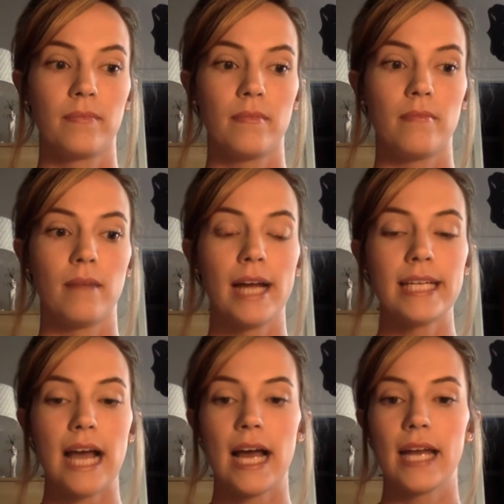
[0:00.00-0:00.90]
My
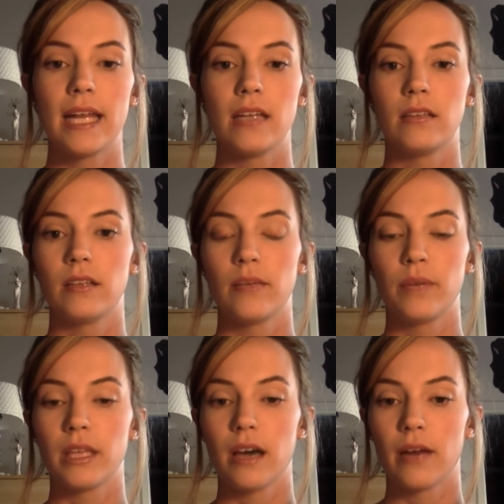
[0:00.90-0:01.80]
dad and
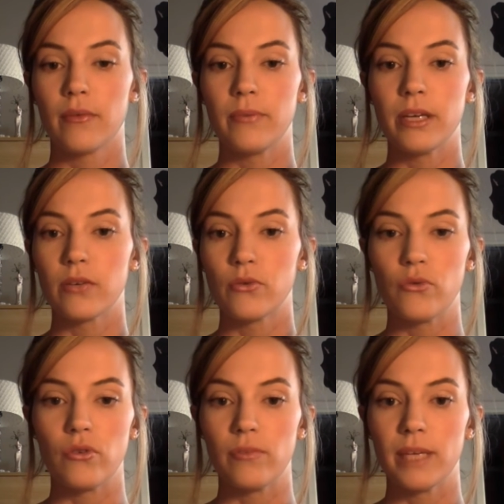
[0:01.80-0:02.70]
we thought it would be
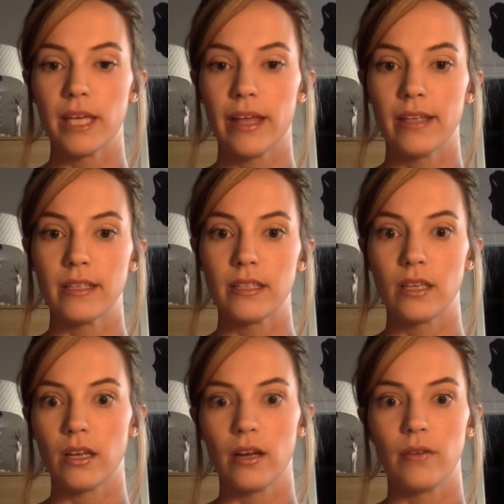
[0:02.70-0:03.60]
cool because,
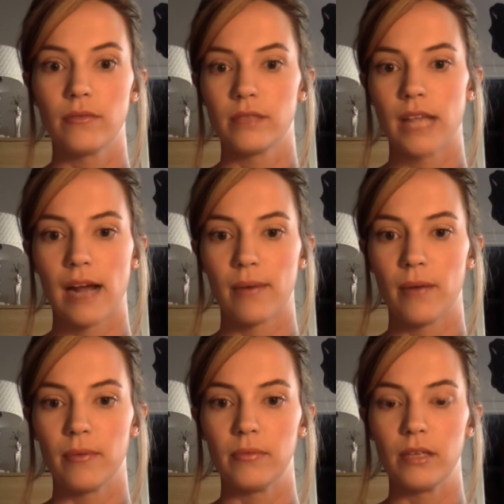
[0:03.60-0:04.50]
Zach
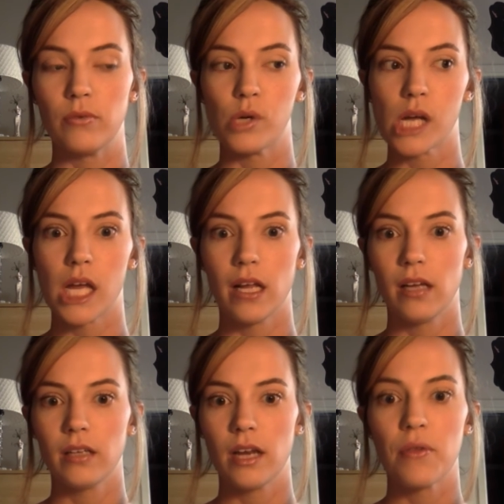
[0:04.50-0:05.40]
probably won't get
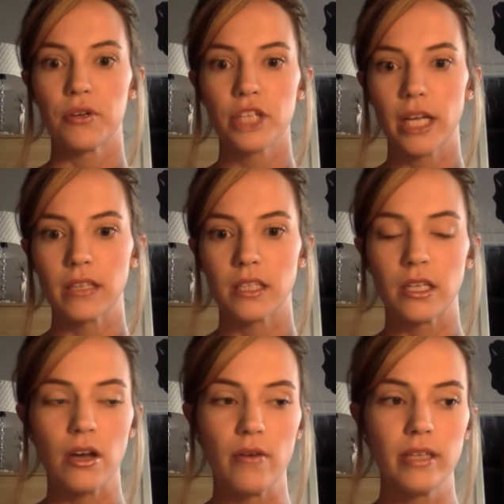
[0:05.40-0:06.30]
another chance to
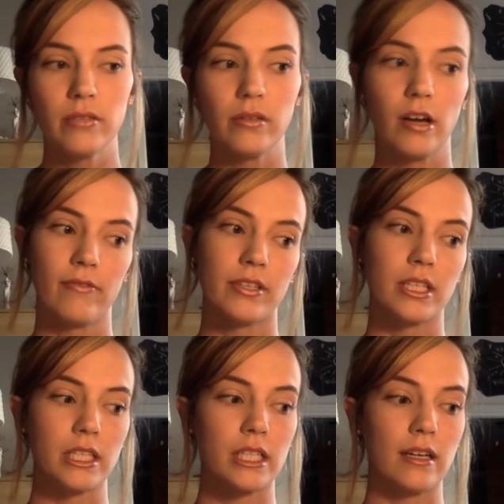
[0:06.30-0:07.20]
go into an
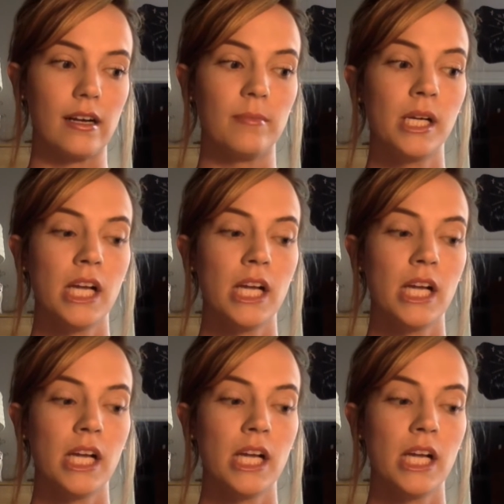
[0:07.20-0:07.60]
officers club.